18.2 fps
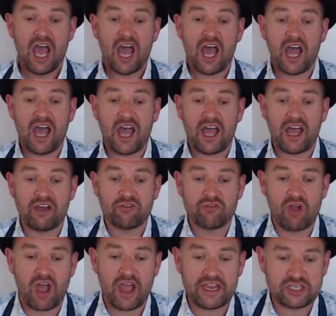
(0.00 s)

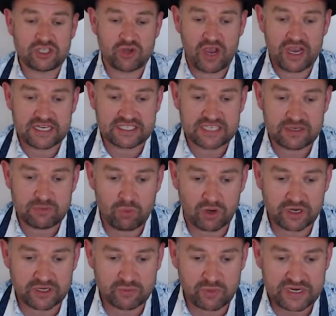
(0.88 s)
Right, Tracy,
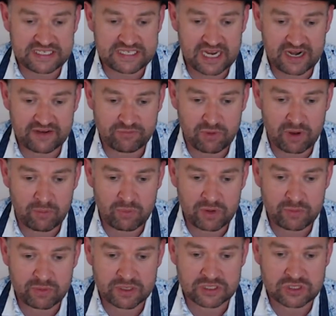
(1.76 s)
what did we tell everyone
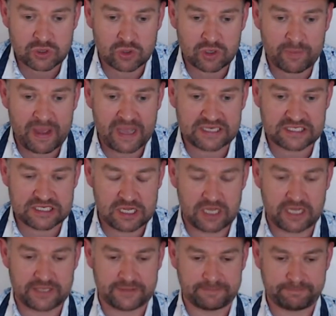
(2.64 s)
we were going to talk about
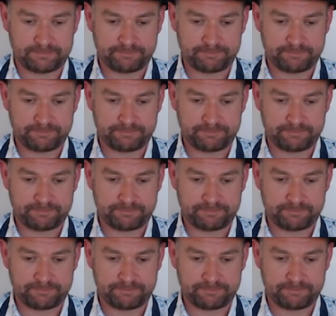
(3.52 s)
tonight?